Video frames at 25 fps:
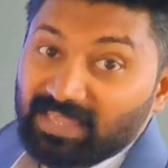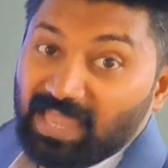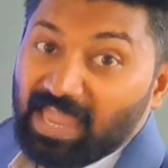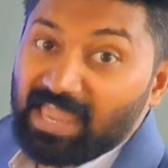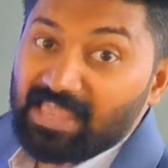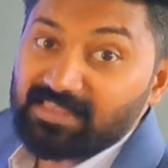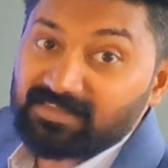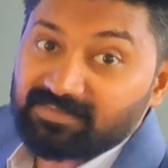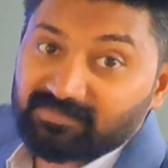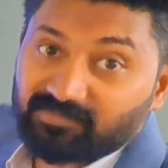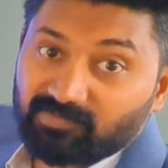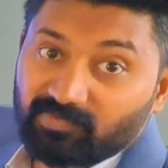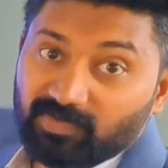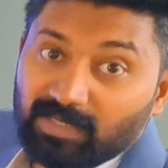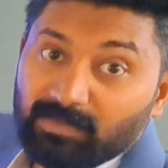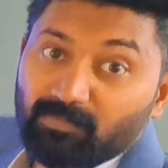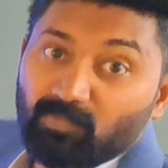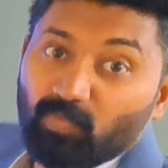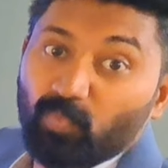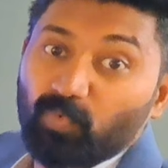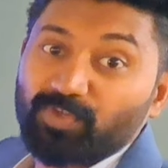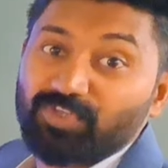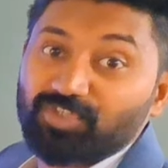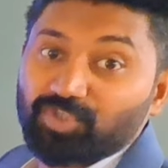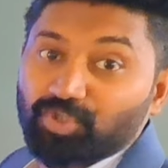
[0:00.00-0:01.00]
The ice
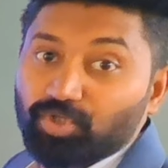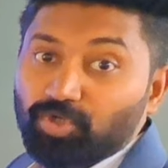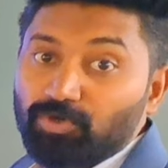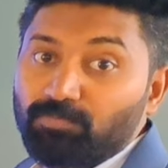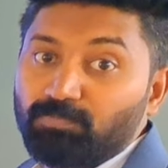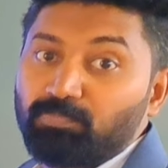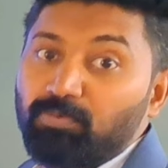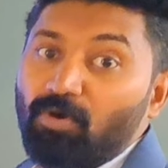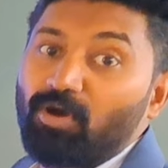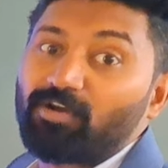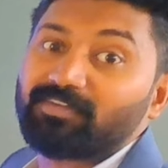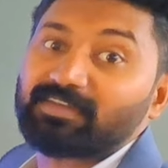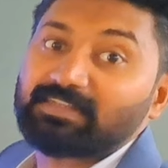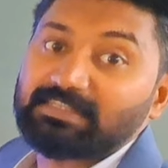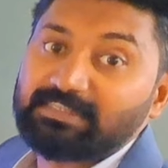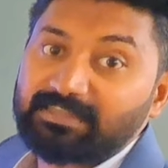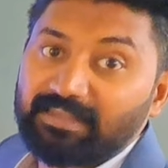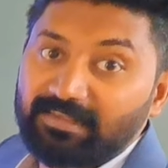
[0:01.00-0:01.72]
cream which you bought